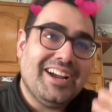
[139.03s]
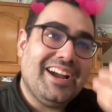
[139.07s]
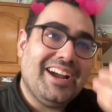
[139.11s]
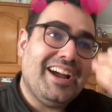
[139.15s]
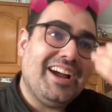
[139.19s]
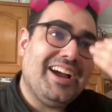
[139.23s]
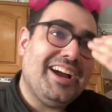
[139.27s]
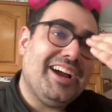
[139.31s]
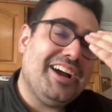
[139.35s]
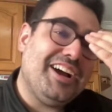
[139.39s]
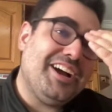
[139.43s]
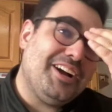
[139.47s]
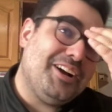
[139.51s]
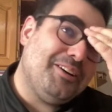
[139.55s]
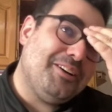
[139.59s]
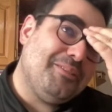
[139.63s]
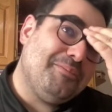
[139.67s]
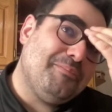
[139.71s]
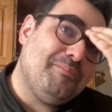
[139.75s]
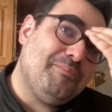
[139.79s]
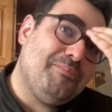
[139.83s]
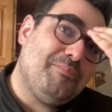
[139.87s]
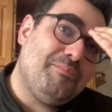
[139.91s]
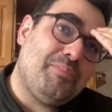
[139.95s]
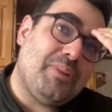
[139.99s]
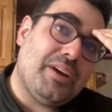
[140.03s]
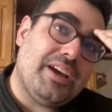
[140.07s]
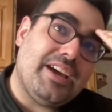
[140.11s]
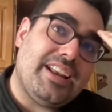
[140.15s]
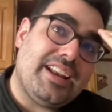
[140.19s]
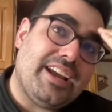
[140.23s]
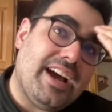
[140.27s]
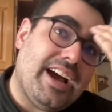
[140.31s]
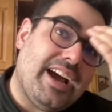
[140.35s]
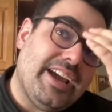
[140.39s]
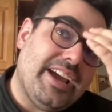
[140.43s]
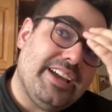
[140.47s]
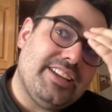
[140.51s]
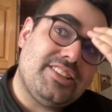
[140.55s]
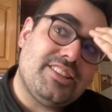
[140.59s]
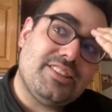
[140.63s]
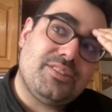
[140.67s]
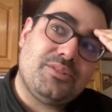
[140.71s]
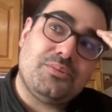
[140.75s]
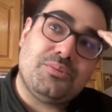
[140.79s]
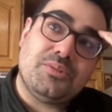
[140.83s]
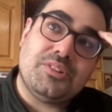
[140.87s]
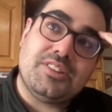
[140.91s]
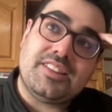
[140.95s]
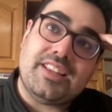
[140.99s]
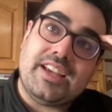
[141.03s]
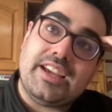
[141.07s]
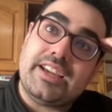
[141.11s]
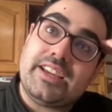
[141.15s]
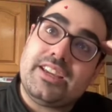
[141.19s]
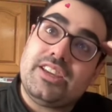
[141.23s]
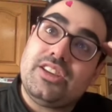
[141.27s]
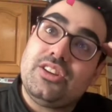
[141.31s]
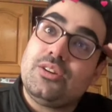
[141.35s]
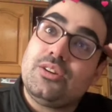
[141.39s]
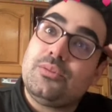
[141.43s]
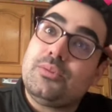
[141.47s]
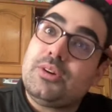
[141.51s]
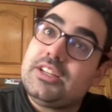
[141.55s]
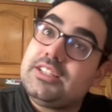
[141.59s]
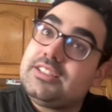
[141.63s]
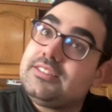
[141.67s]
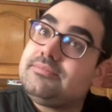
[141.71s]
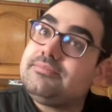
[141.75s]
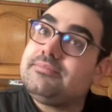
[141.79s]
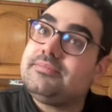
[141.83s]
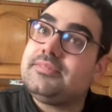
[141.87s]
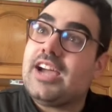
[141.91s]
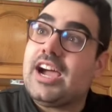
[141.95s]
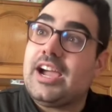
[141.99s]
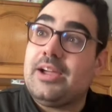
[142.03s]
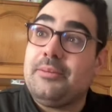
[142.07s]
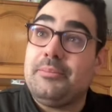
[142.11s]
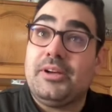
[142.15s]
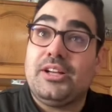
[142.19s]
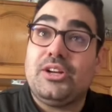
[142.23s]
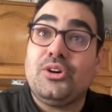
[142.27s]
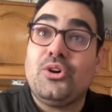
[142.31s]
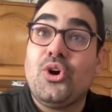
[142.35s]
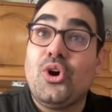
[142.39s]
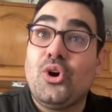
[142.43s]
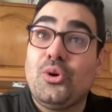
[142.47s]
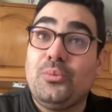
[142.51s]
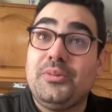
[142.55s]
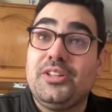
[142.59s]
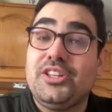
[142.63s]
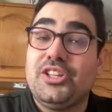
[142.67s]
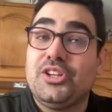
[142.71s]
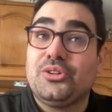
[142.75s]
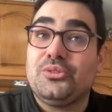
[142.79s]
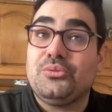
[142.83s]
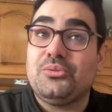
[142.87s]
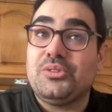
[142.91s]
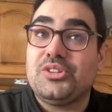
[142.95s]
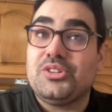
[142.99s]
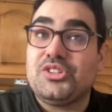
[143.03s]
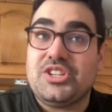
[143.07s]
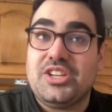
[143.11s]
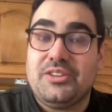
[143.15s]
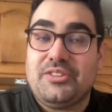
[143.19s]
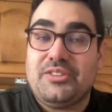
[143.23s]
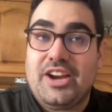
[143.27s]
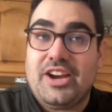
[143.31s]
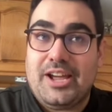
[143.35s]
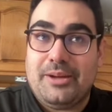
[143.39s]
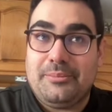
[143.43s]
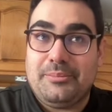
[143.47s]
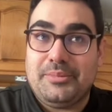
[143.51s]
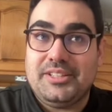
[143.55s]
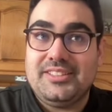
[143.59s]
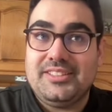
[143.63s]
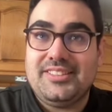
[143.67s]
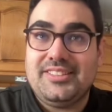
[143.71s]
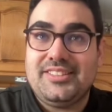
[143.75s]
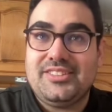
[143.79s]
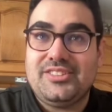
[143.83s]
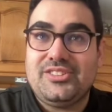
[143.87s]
But I just was like, you know what? I'm a home alone, which never happens.